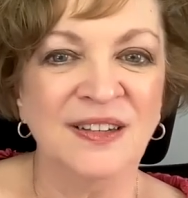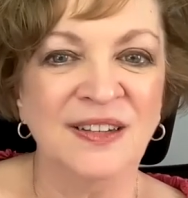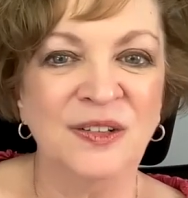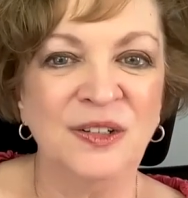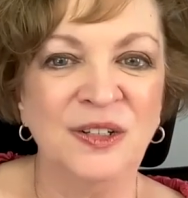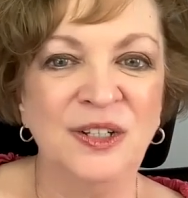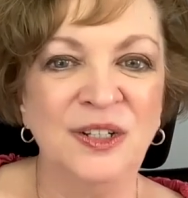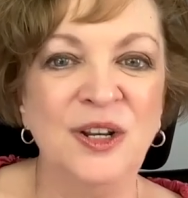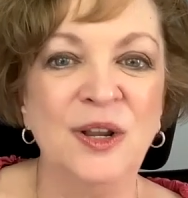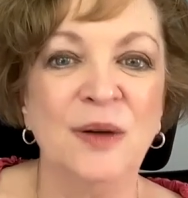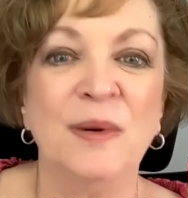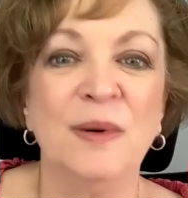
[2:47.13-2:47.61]

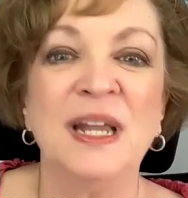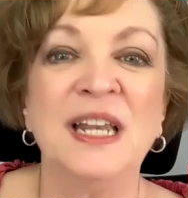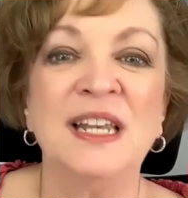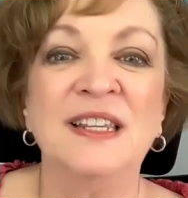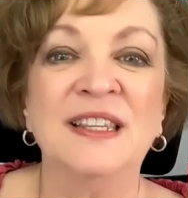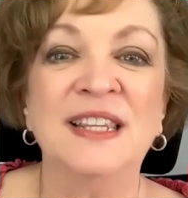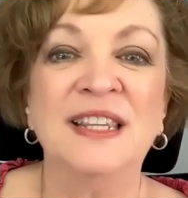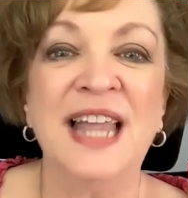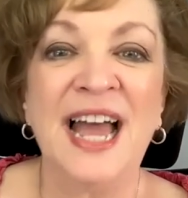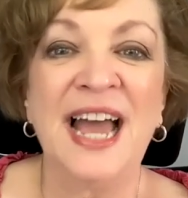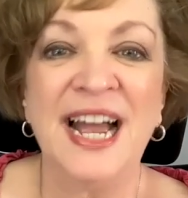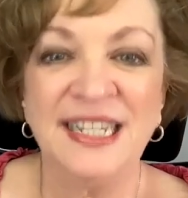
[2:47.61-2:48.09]
my
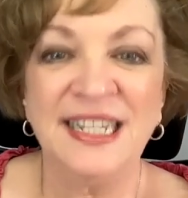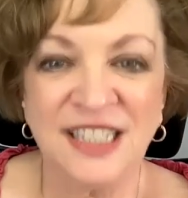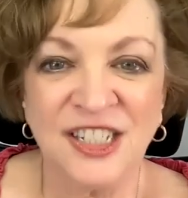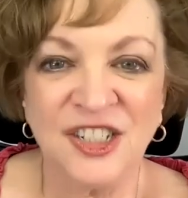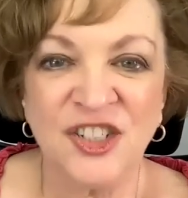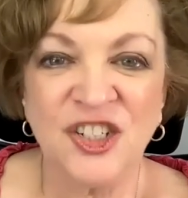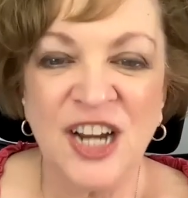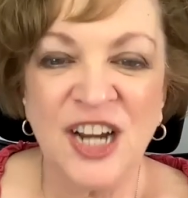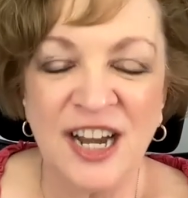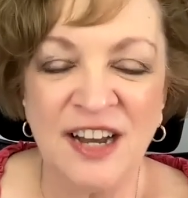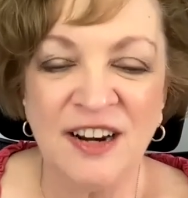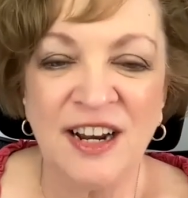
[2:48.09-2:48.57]
last
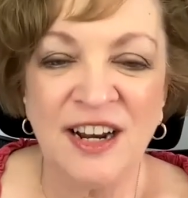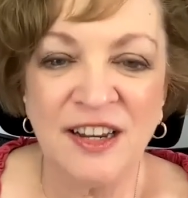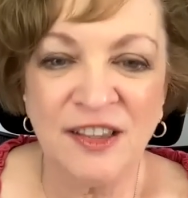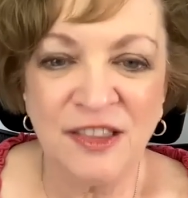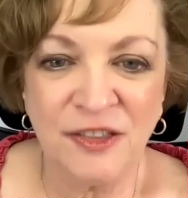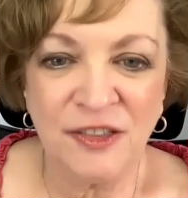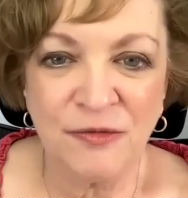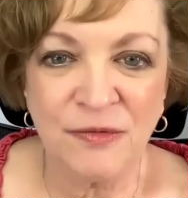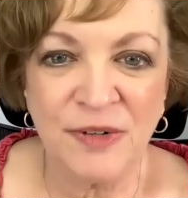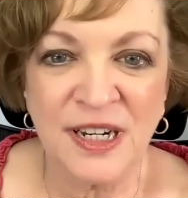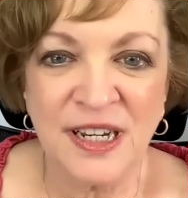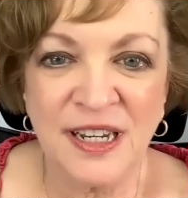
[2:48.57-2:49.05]
child, I had
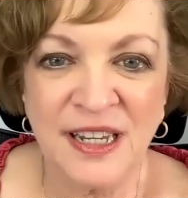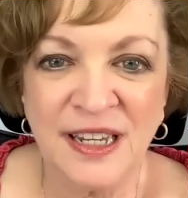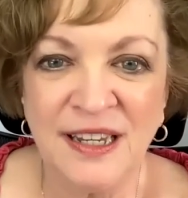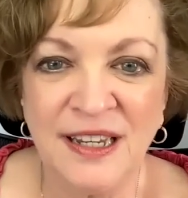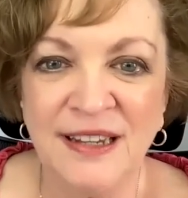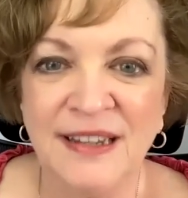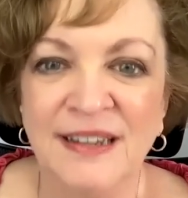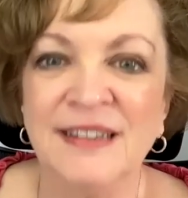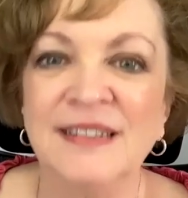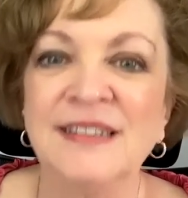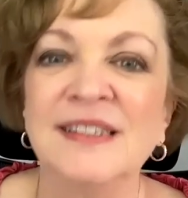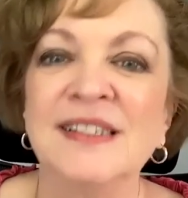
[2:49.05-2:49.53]
3
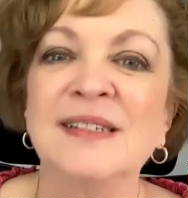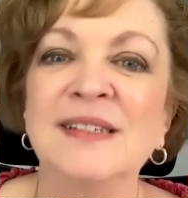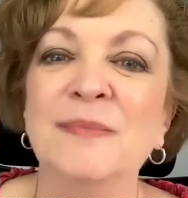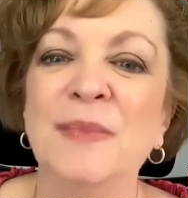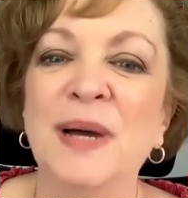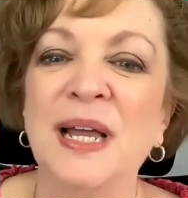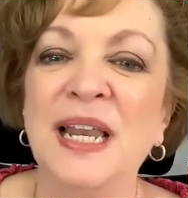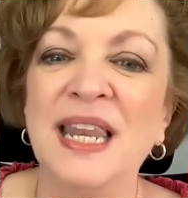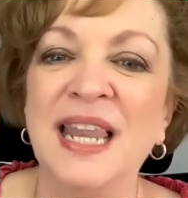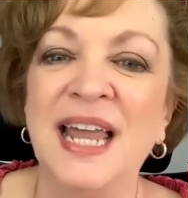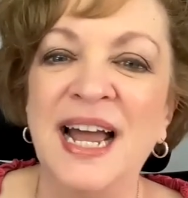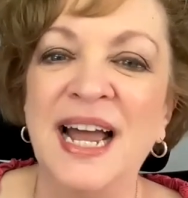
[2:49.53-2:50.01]
kids, and
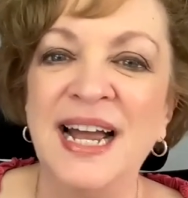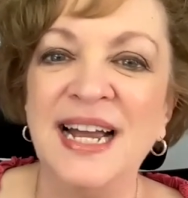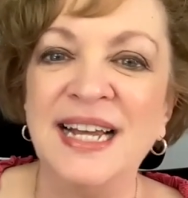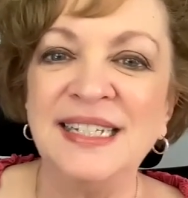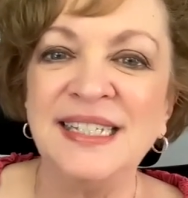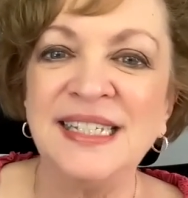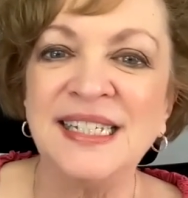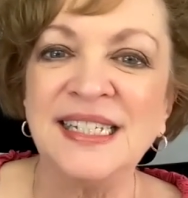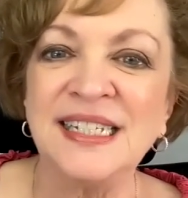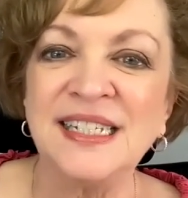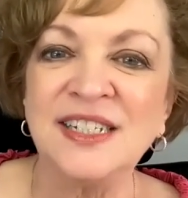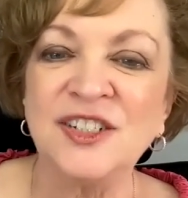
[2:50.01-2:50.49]
my
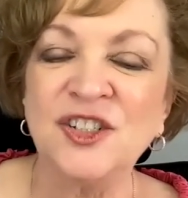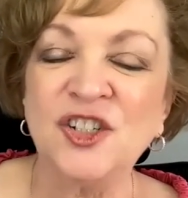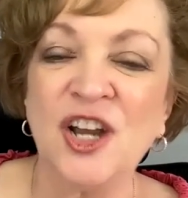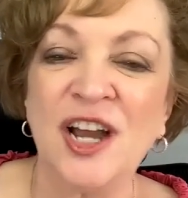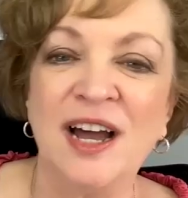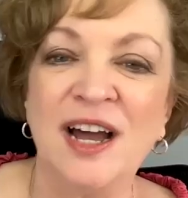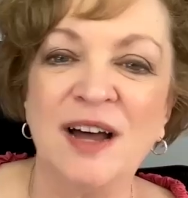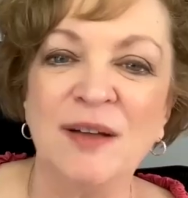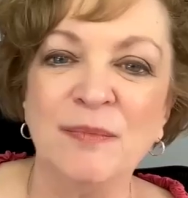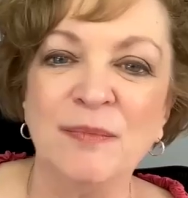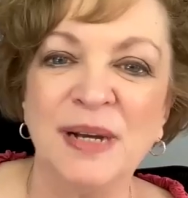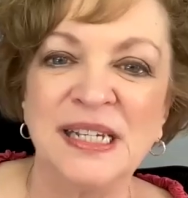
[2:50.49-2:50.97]
last
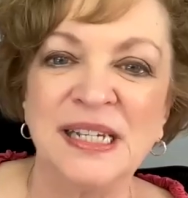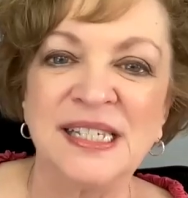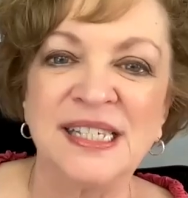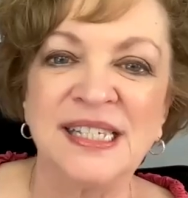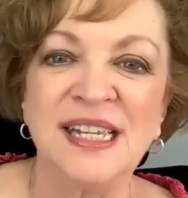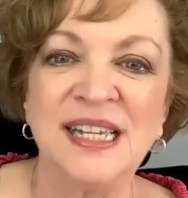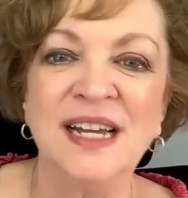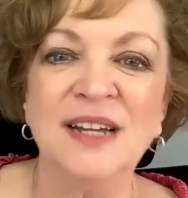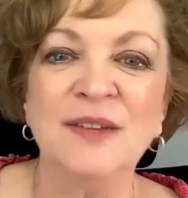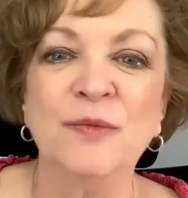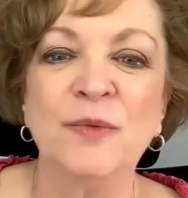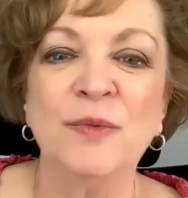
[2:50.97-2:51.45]
child, my
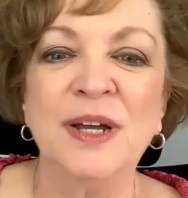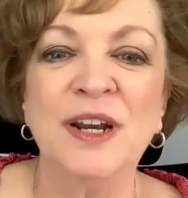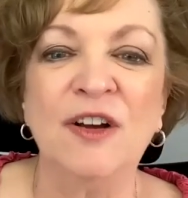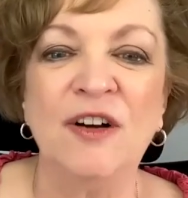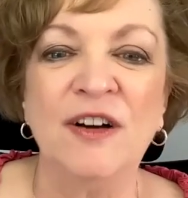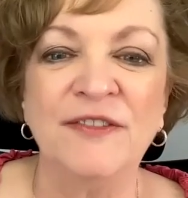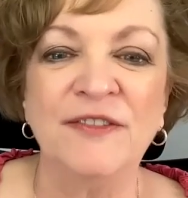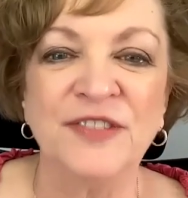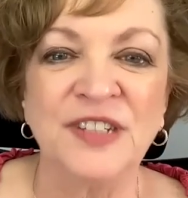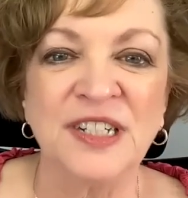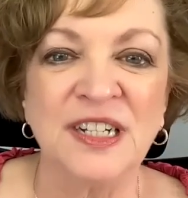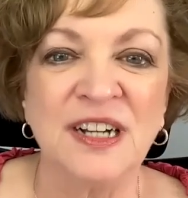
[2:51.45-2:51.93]
son, went
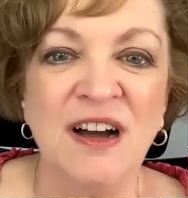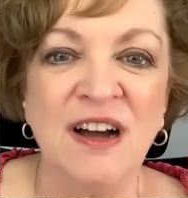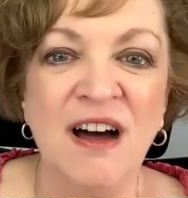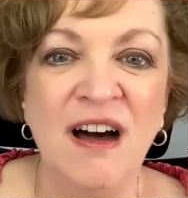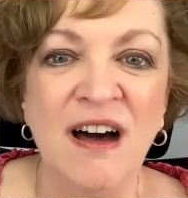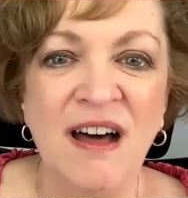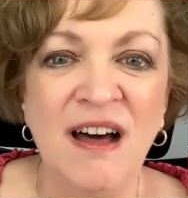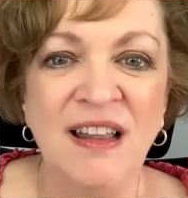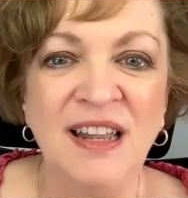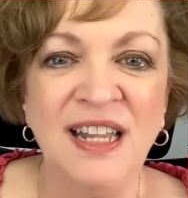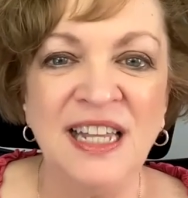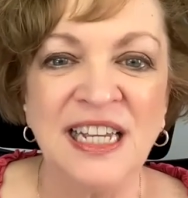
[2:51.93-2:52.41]
off to
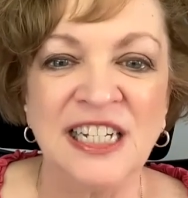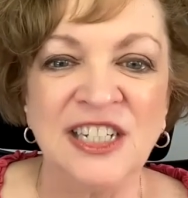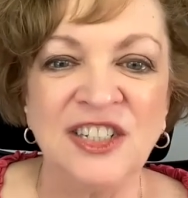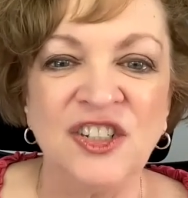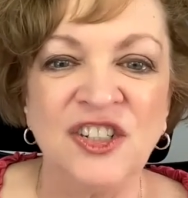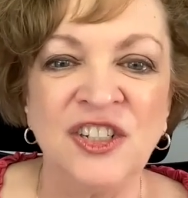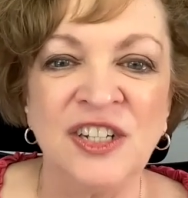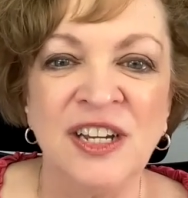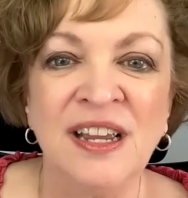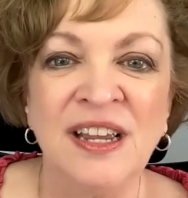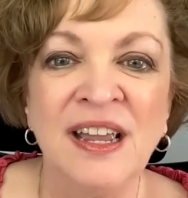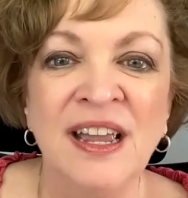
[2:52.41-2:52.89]

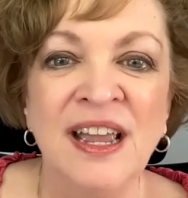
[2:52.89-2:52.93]
college.